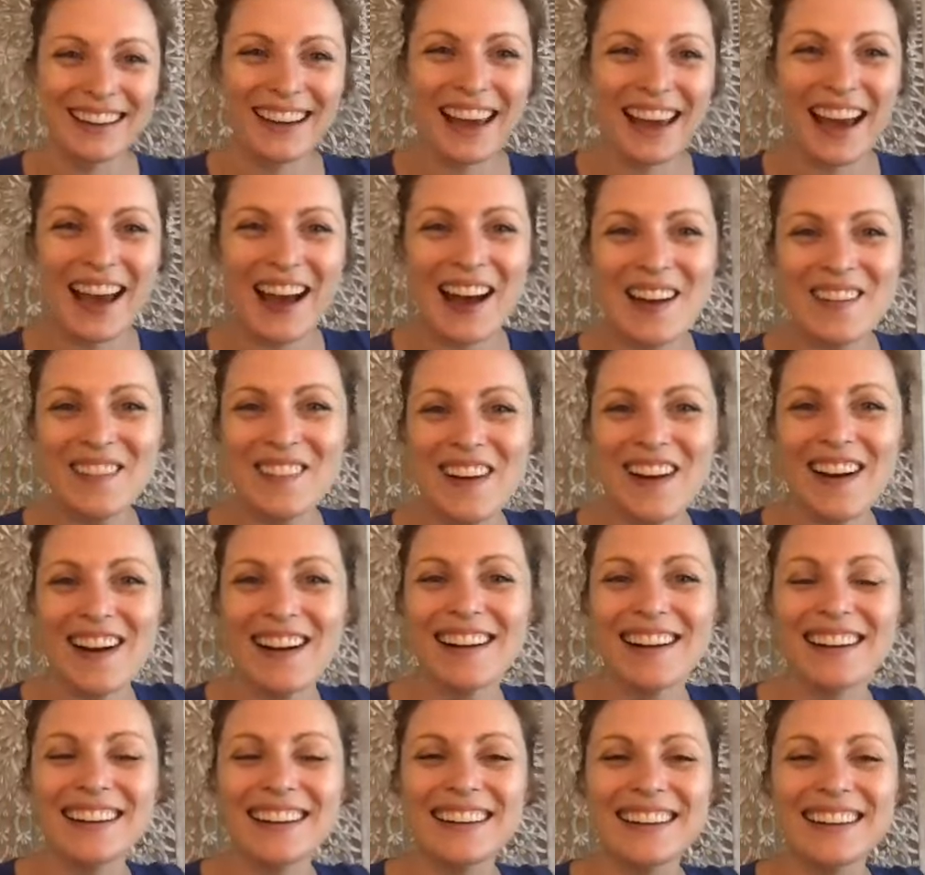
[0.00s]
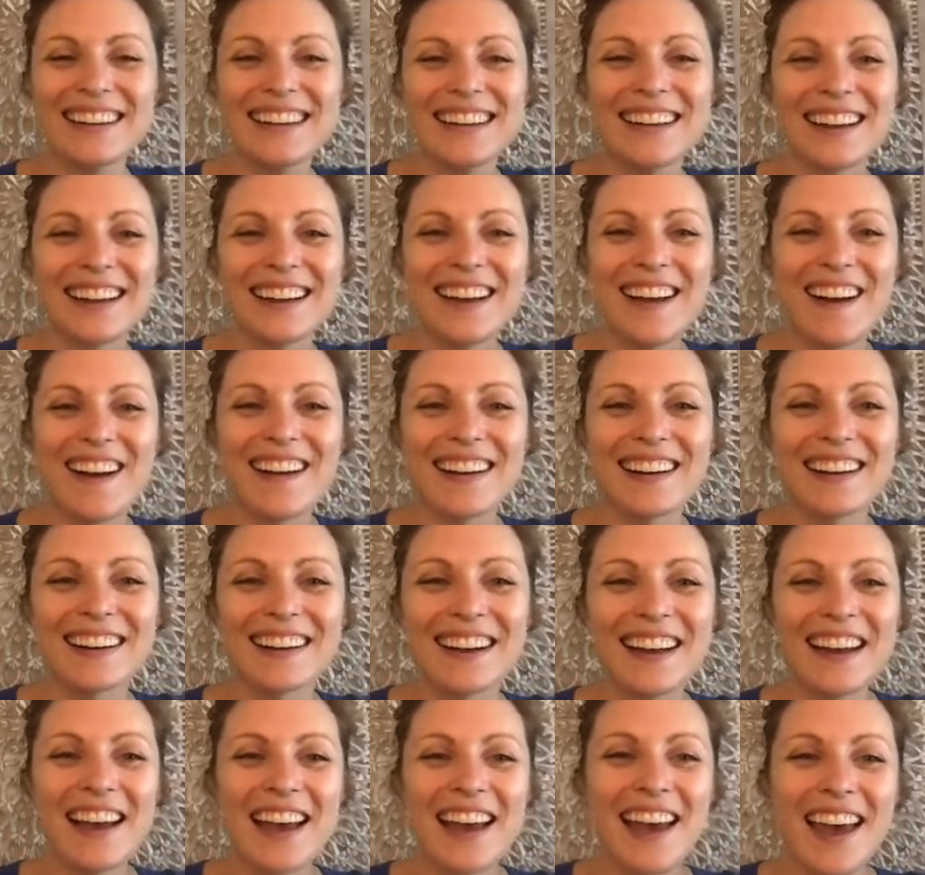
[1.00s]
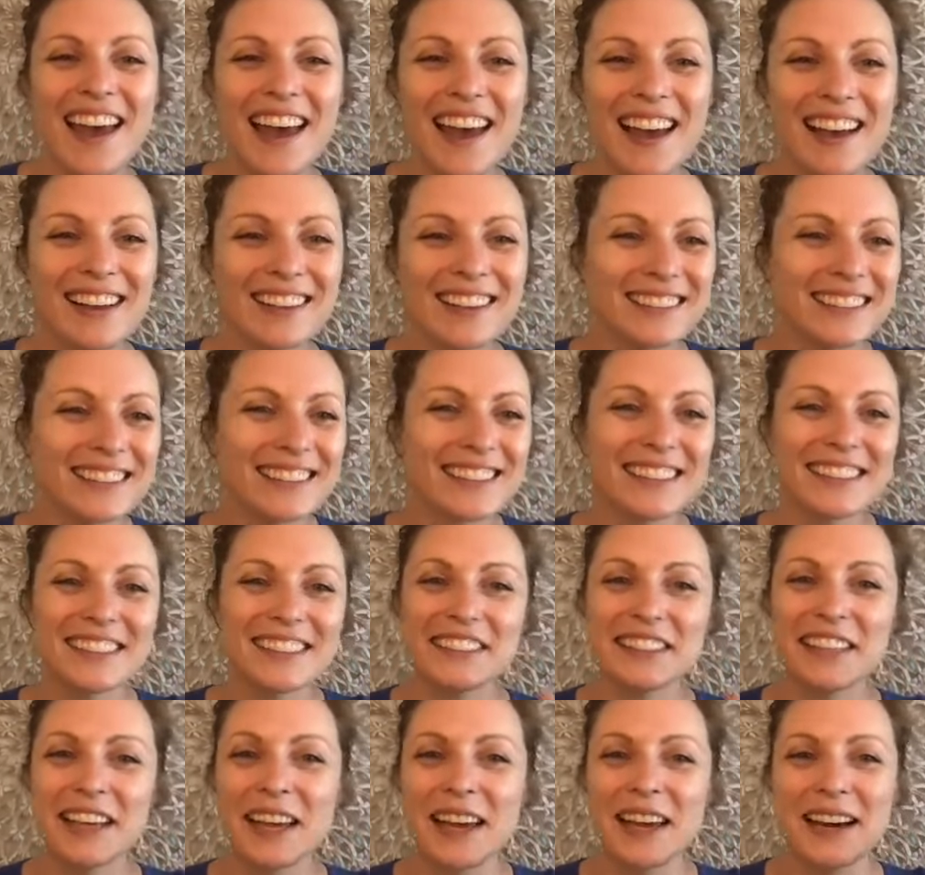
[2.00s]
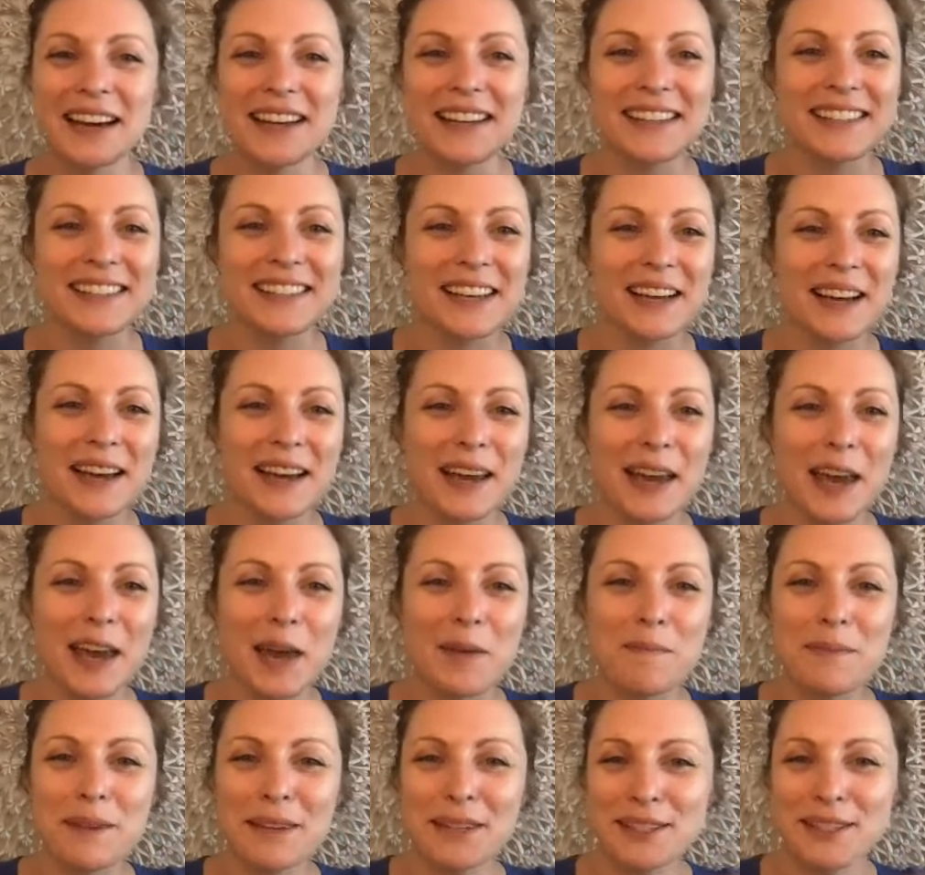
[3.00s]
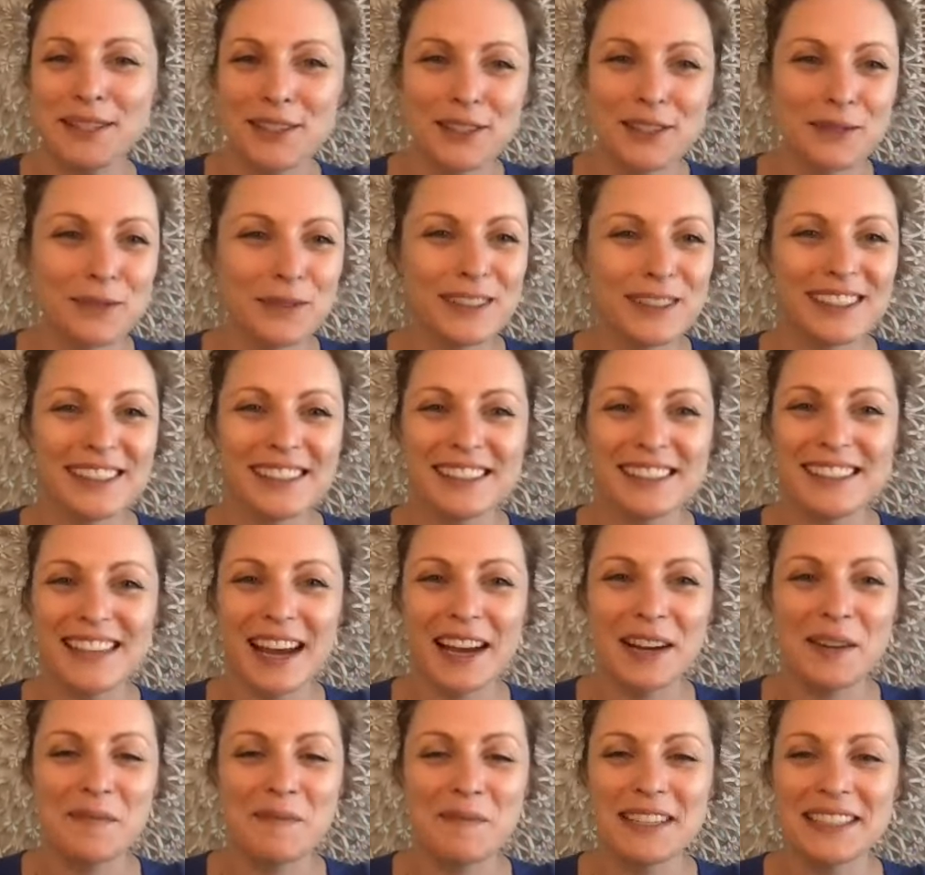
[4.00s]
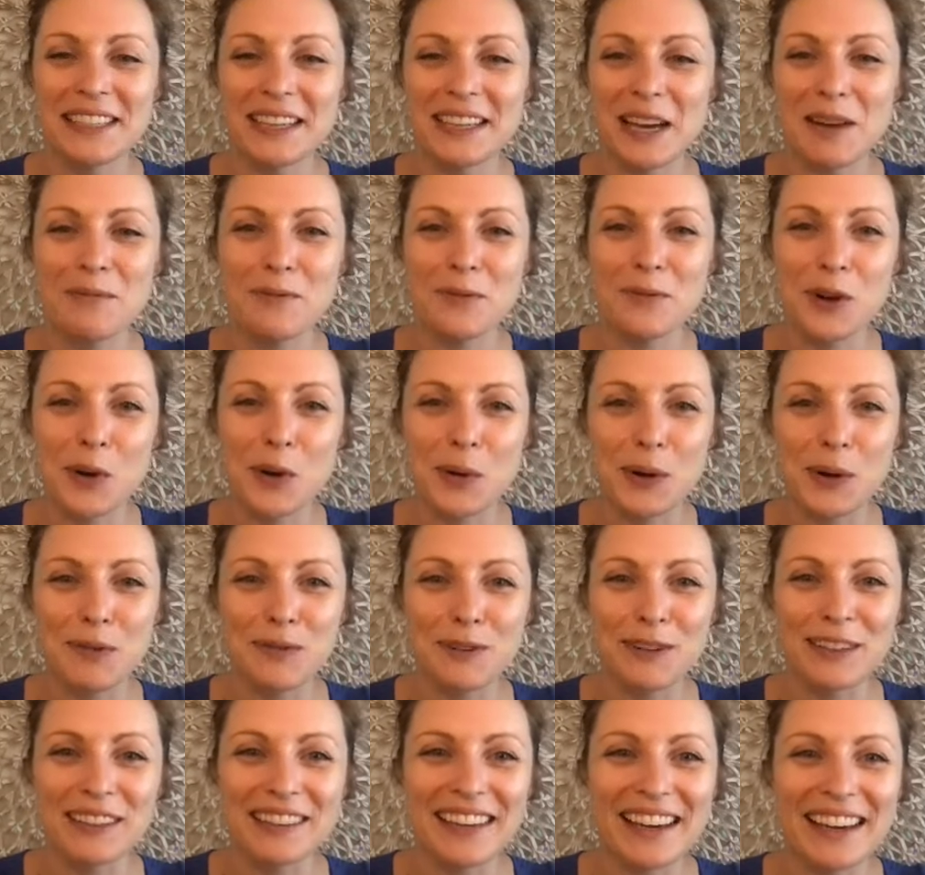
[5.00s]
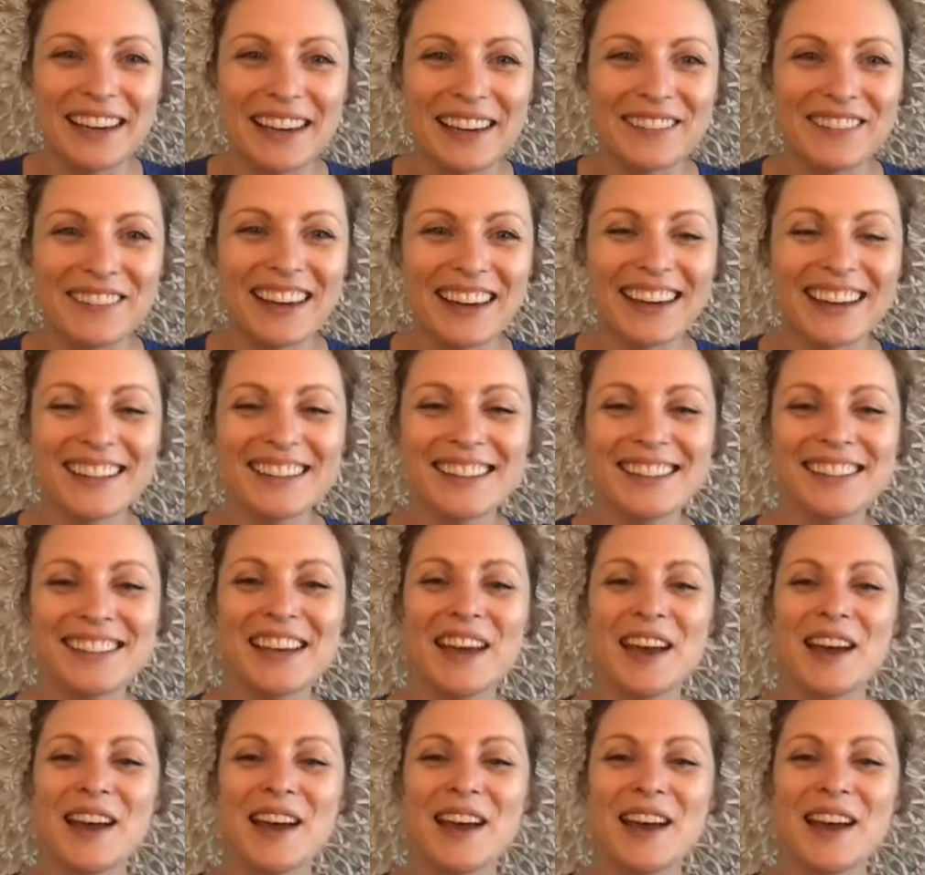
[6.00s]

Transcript: have our elders and ministers of word and sacrament to come forward for a laying of hands.